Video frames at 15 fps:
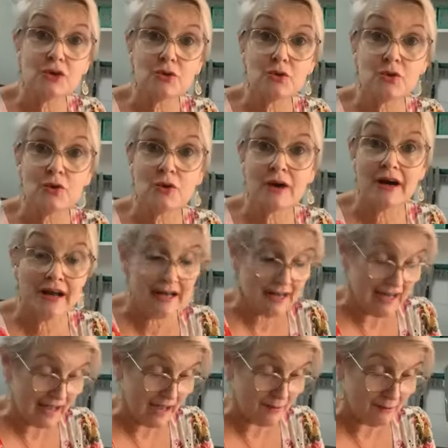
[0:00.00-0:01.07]
your
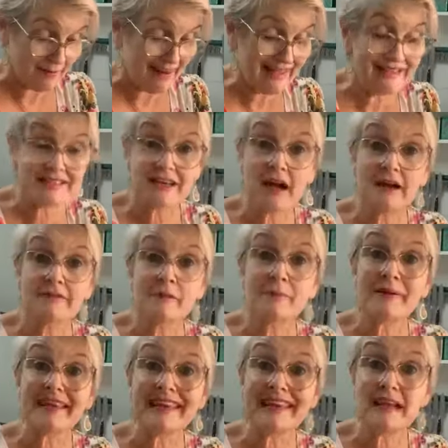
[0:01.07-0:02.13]
blade cover
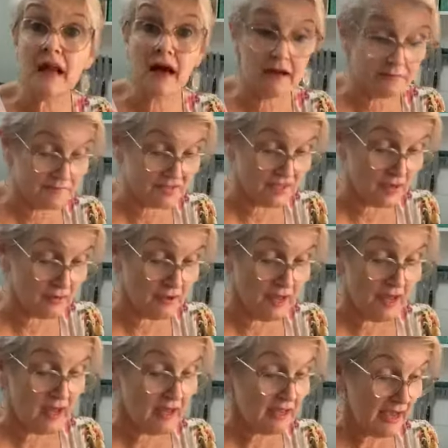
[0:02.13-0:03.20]
peeler. So
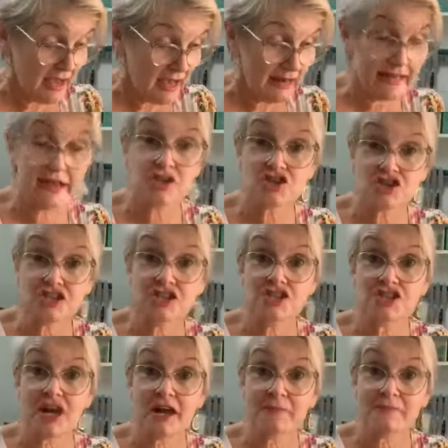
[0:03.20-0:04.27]
garlic,
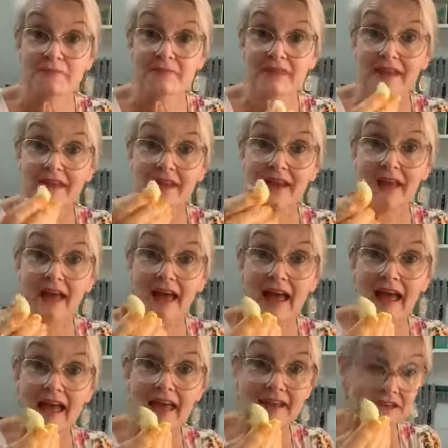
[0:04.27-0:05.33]
ginger,
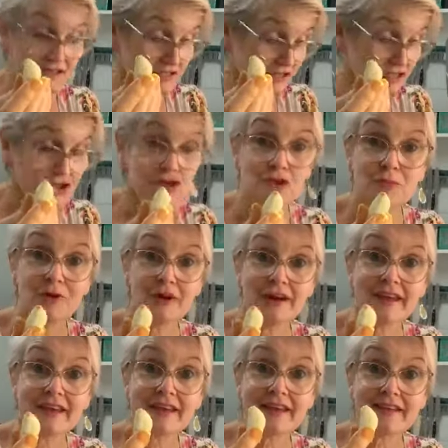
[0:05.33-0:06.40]
and
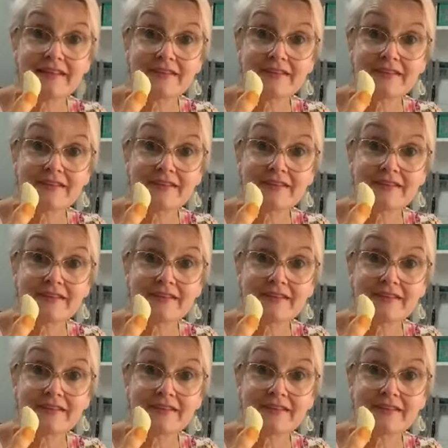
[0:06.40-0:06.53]
turmeric.